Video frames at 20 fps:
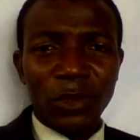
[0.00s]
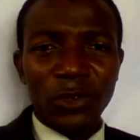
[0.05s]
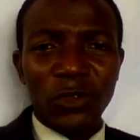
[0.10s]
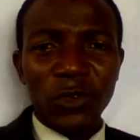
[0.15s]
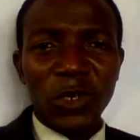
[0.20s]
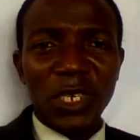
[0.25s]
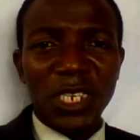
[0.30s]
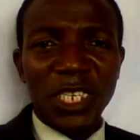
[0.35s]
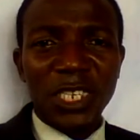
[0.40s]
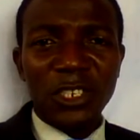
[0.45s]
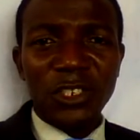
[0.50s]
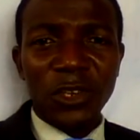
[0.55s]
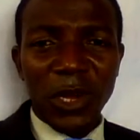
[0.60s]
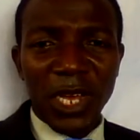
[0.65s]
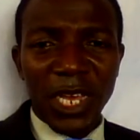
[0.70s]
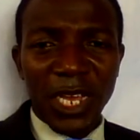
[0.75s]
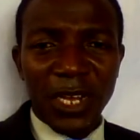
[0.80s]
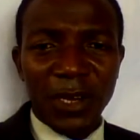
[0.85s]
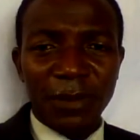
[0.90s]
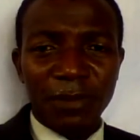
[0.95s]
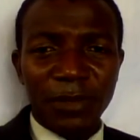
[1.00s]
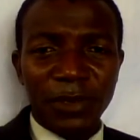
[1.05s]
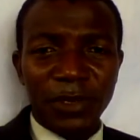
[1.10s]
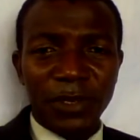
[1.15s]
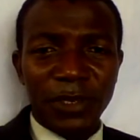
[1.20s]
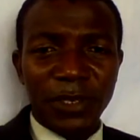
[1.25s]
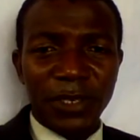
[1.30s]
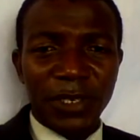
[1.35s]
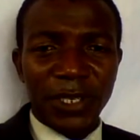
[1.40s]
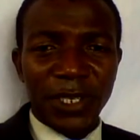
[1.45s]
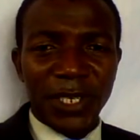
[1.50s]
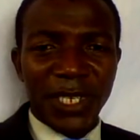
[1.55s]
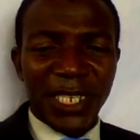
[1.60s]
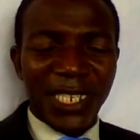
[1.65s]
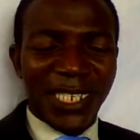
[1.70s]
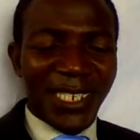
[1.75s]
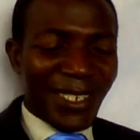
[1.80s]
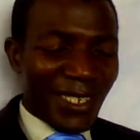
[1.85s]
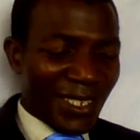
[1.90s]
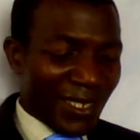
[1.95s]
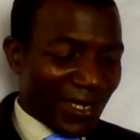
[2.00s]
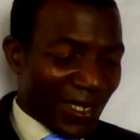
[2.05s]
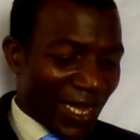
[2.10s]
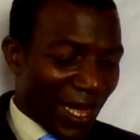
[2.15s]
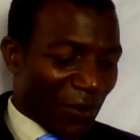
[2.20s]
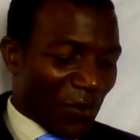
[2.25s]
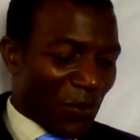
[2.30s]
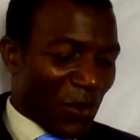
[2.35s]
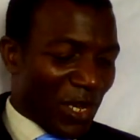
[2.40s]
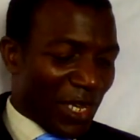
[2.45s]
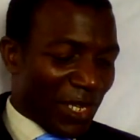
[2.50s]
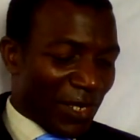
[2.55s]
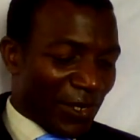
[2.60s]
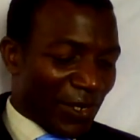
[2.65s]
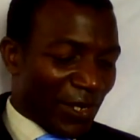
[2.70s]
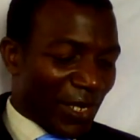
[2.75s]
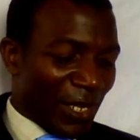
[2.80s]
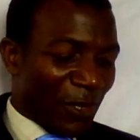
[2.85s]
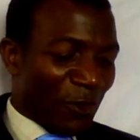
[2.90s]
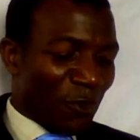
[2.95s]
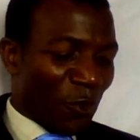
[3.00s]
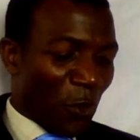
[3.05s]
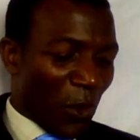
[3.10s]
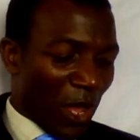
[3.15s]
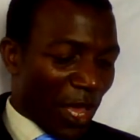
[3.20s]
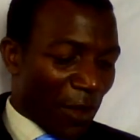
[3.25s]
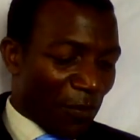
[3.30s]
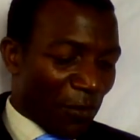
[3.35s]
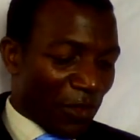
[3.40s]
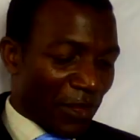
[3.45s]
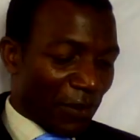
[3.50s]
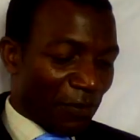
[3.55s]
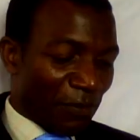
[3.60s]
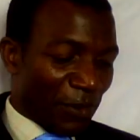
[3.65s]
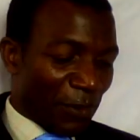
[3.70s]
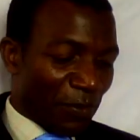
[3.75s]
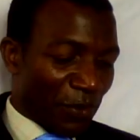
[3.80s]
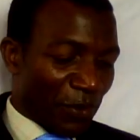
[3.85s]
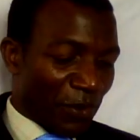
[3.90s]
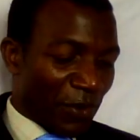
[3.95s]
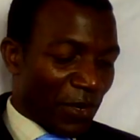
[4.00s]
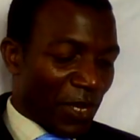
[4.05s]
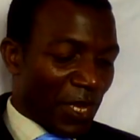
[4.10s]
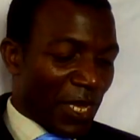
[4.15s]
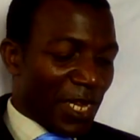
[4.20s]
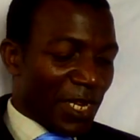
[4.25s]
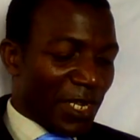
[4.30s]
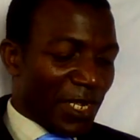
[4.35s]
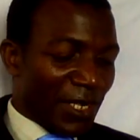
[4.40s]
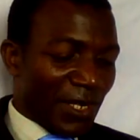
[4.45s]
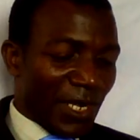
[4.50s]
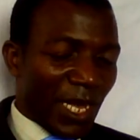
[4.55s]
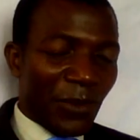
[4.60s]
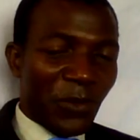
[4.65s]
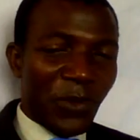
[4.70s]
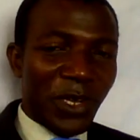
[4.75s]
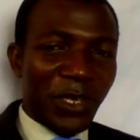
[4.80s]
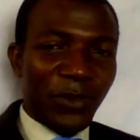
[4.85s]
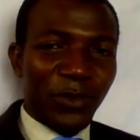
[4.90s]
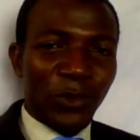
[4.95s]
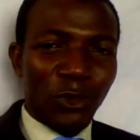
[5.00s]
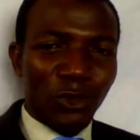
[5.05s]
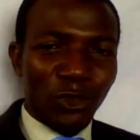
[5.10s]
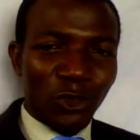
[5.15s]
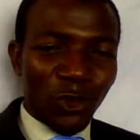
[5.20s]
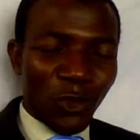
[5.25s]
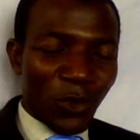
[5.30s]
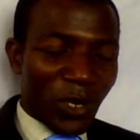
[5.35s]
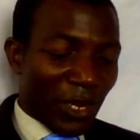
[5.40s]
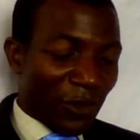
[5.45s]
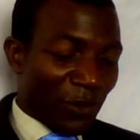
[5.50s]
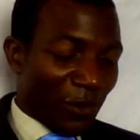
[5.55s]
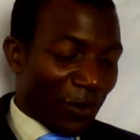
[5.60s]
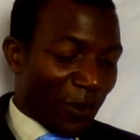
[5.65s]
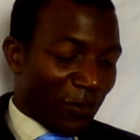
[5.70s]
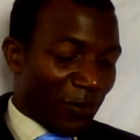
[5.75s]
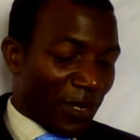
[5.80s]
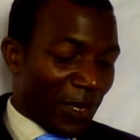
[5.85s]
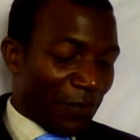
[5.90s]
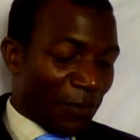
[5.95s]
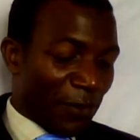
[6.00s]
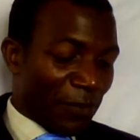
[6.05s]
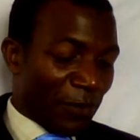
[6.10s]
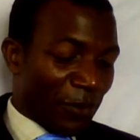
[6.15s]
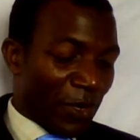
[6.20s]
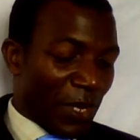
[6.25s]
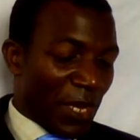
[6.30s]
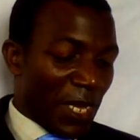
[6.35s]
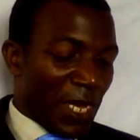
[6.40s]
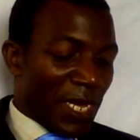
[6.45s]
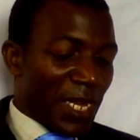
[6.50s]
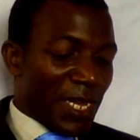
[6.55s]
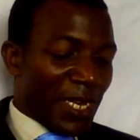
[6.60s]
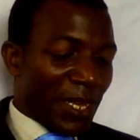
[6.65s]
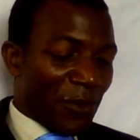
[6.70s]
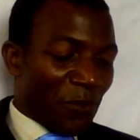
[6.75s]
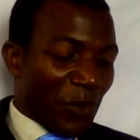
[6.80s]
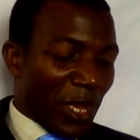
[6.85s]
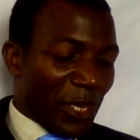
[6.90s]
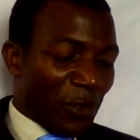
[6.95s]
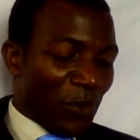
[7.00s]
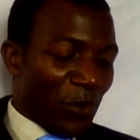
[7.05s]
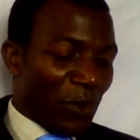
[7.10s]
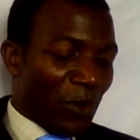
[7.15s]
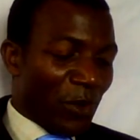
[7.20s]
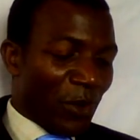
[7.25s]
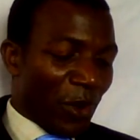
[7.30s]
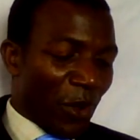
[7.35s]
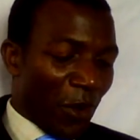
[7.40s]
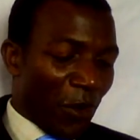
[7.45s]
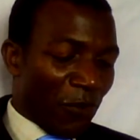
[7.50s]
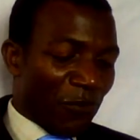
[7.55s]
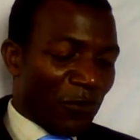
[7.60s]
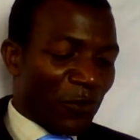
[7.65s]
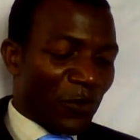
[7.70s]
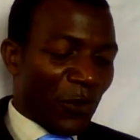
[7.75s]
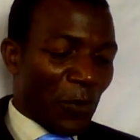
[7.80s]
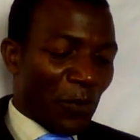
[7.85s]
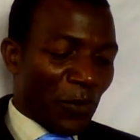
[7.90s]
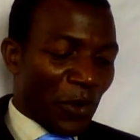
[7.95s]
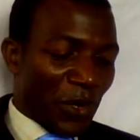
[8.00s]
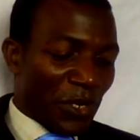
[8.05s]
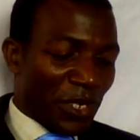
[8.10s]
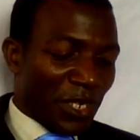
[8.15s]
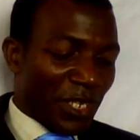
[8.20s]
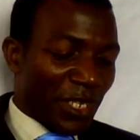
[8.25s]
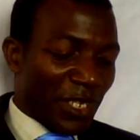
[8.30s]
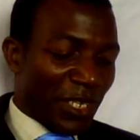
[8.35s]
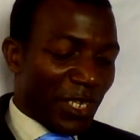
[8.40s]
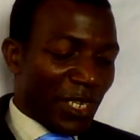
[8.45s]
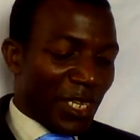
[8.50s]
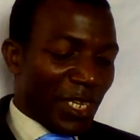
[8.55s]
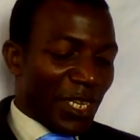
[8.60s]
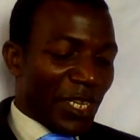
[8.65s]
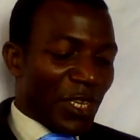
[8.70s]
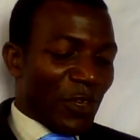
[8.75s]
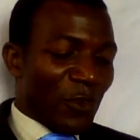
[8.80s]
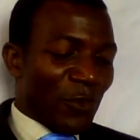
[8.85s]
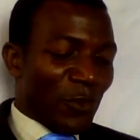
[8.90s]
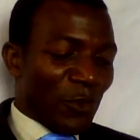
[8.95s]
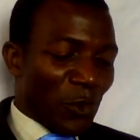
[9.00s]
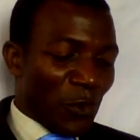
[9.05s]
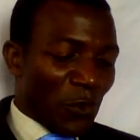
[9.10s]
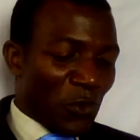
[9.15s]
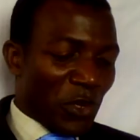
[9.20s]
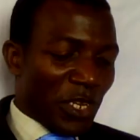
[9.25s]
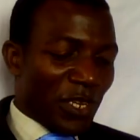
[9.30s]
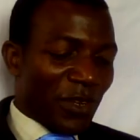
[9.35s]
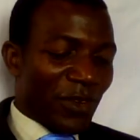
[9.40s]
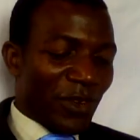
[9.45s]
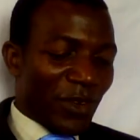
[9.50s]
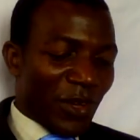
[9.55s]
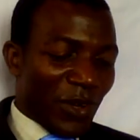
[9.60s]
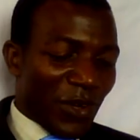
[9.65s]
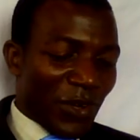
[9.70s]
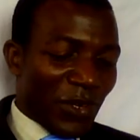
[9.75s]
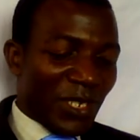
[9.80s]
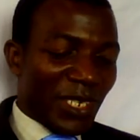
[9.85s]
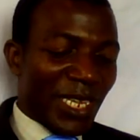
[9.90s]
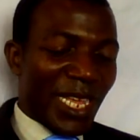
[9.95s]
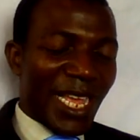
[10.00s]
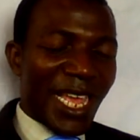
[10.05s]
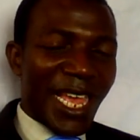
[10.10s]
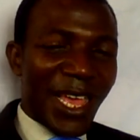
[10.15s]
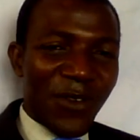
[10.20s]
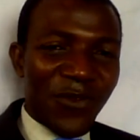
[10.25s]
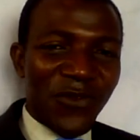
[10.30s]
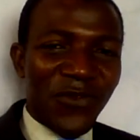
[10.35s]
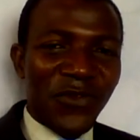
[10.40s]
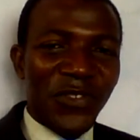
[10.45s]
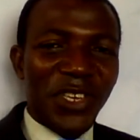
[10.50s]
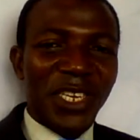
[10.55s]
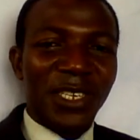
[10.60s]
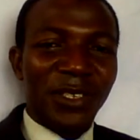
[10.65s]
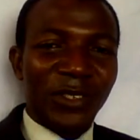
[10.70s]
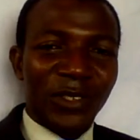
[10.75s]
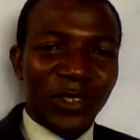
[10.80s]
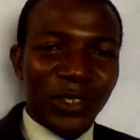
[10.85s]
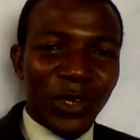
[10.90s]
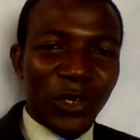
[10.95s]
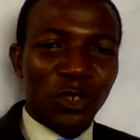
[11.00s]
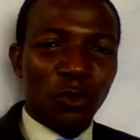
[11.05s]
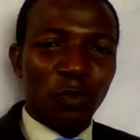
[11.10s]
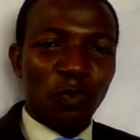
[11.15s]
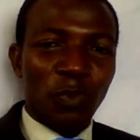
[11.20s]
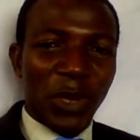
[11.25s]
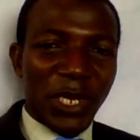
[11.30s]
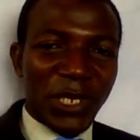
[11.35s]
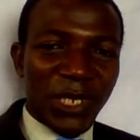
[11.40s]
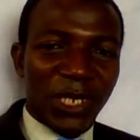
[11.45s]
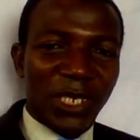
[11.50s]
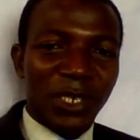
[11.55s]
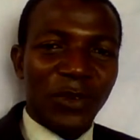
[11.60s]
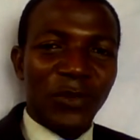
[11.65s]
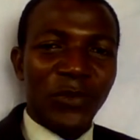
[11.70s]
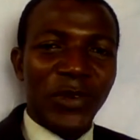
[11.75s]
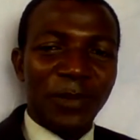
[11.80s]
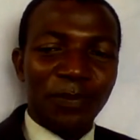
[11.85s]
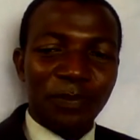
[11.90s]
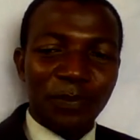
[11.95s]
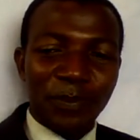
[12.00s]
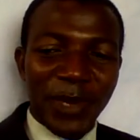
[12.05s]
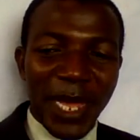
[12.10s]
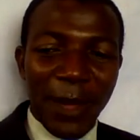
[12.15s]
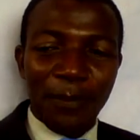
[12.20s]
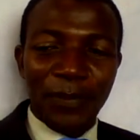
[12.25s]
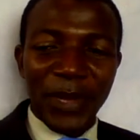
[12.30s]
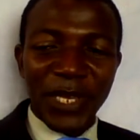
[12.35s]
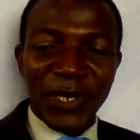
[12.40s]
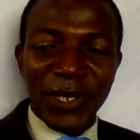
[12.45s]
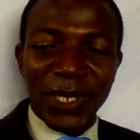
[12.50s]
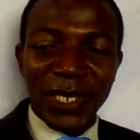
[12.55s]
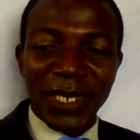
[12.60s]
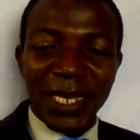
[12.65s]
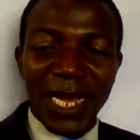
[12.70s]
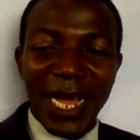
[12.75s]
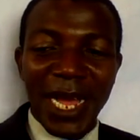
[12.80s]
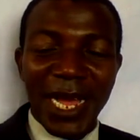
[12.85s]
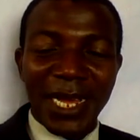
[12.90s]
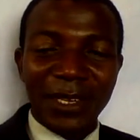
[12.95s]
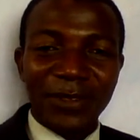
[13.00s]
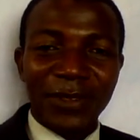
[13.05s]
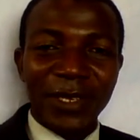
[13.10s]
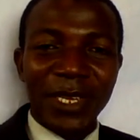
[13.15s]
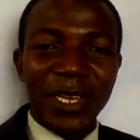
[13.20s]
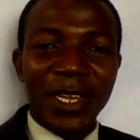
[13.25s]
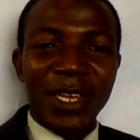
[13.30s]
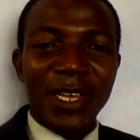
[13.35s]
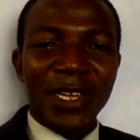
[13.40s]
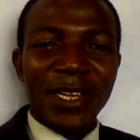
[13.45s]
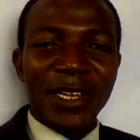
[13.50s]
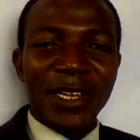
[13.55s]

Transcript: those who need your help. These are ways to help other people. These are ways to show that you love other people. Then when you love somebody, you will not envy such person when that person has